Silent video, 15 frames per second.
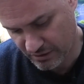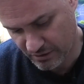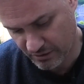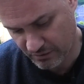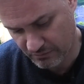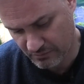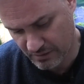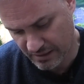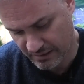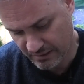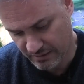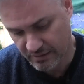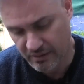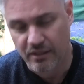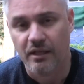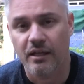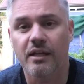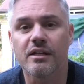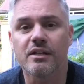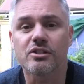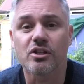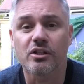So it
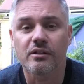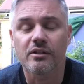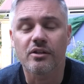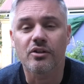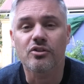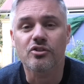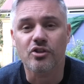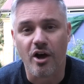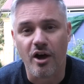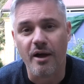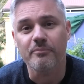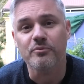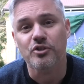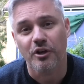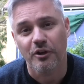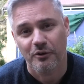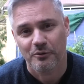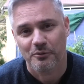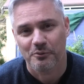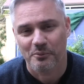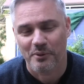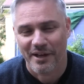is time
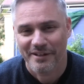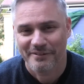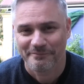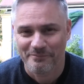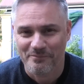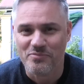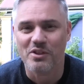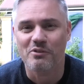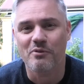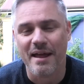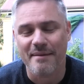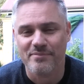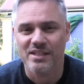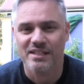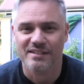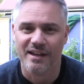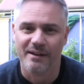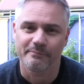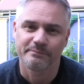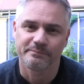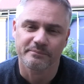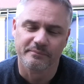to wrap this
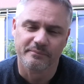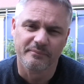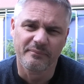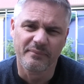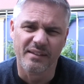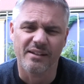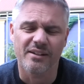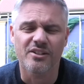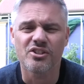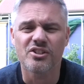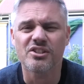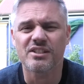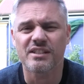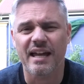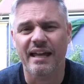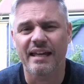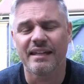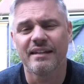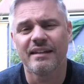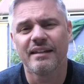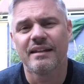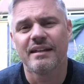up. I just say
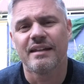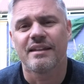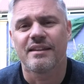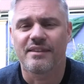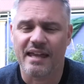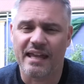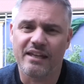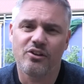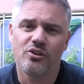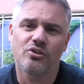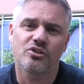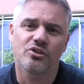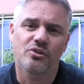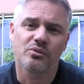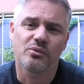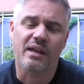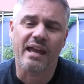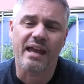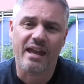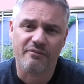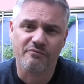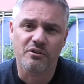thank you to
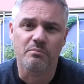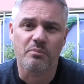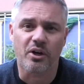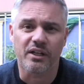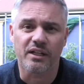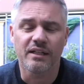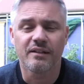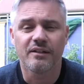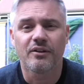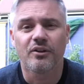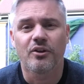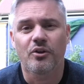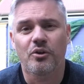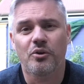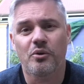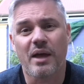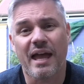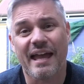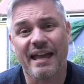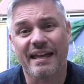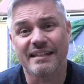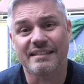everybody who
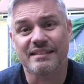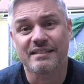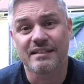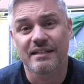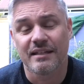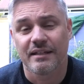has